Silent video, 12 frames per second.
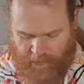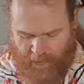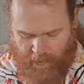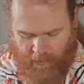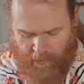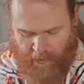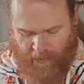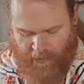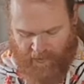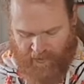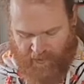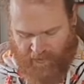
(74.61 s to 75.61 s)
and
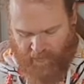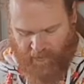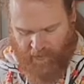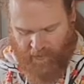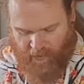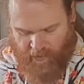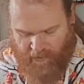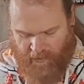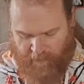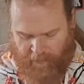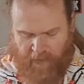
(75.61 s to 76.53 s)
it tastes really nice,